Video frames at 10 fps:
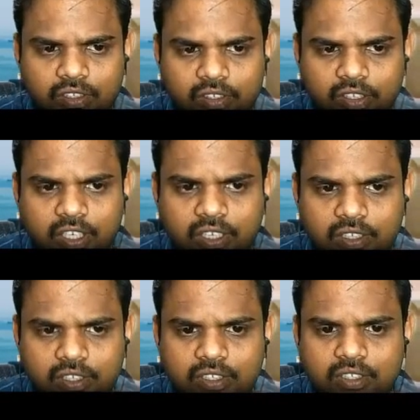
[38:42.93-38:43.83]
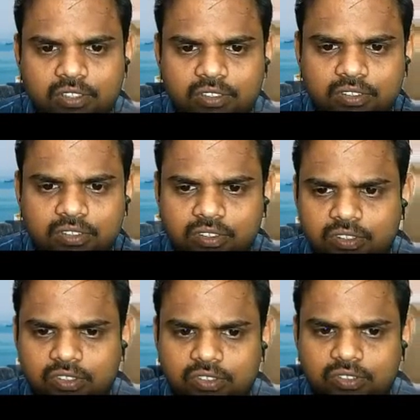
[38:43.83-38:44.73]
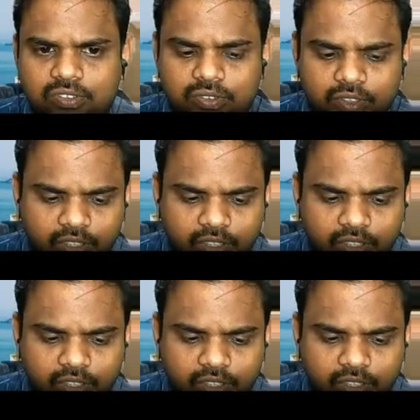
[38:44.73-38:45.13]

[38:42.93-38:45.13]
Okay, so